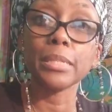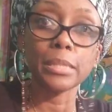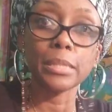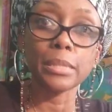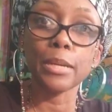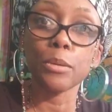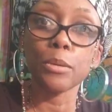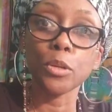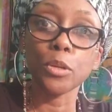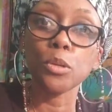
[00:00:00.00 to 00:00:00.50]

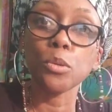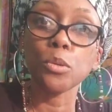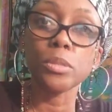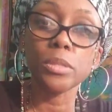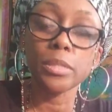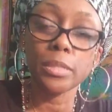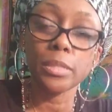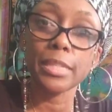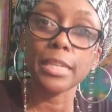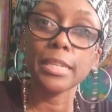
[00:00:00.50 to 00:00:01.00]
like one of
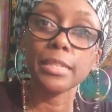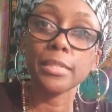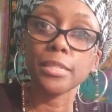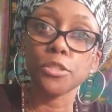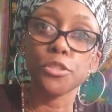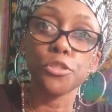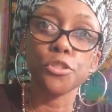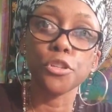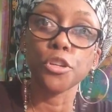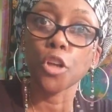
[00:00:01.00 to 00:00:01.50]
those things
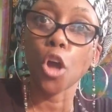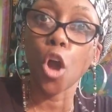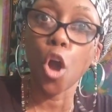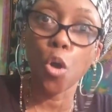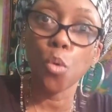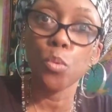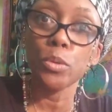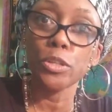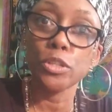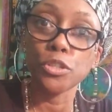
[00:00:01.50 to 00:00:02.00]
that you're going to
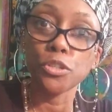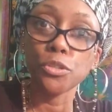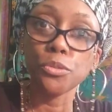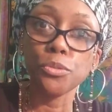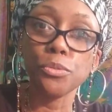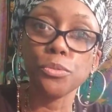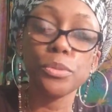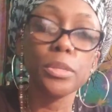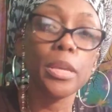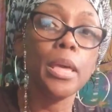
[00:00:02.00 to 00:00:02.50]
always
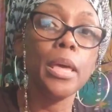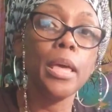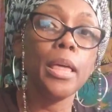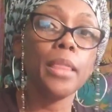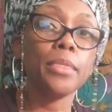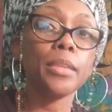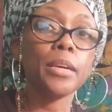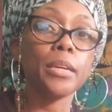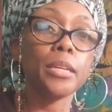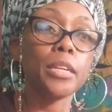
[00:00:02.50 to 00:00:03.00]
use,
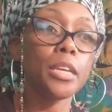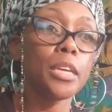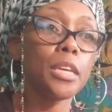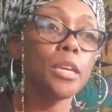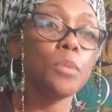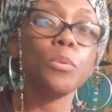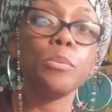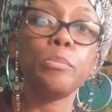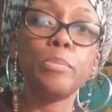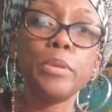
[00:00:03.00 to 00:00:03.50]
that
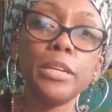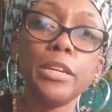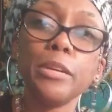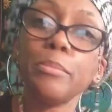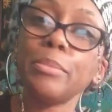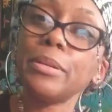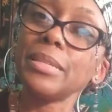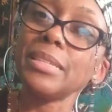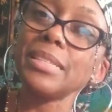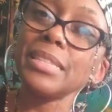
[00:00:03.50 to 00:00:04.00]
it would be here.
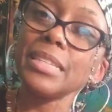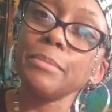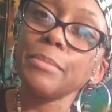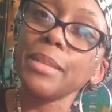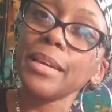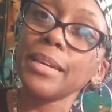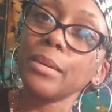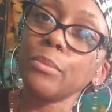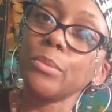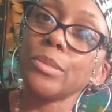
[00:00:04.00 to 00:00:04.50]
But it seemed
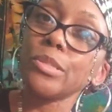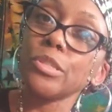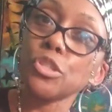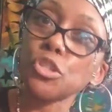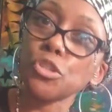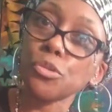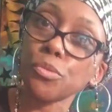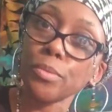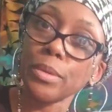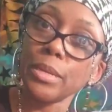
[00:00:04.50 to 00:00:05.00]
like it was a
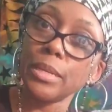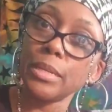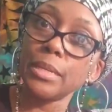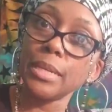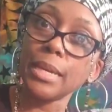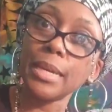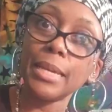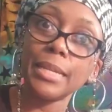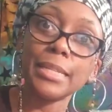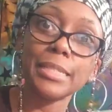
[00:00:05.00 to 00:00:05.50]
trend,
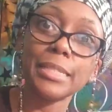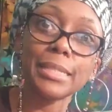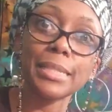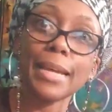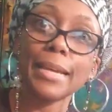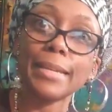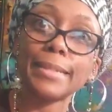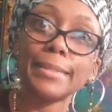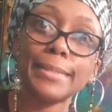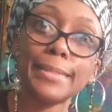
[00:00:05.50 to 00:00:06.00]
and it's
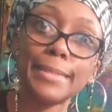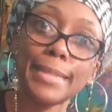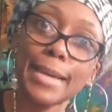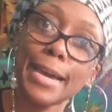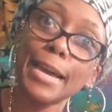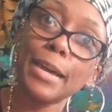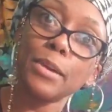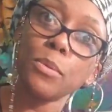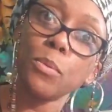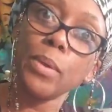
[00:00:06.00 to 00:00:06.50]
like
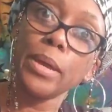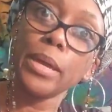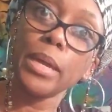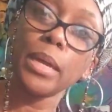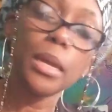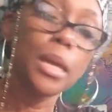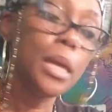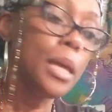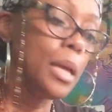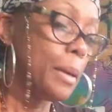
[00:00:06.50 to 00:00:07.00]
died
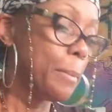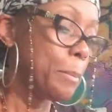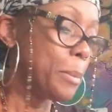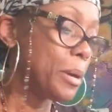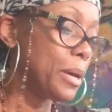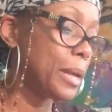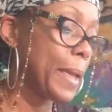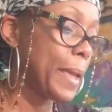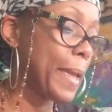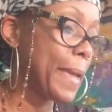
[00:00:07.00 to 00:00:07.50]
away.
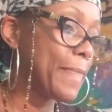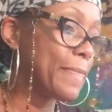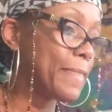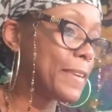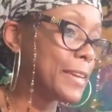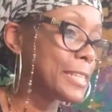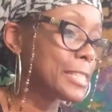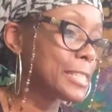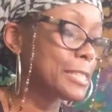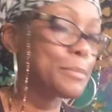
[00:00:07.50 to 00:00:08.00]
And
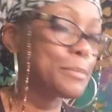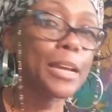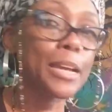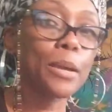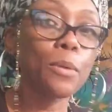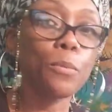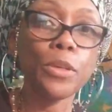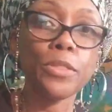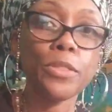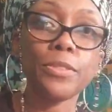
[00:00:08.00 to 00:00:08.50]
then it seems
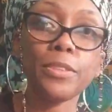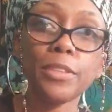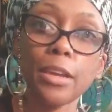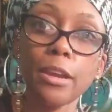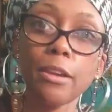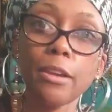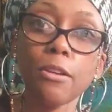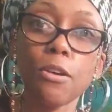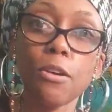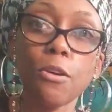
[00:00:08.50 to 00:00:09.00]
like with
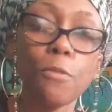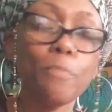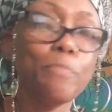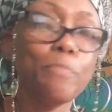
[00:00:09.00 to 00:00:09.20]
tarot,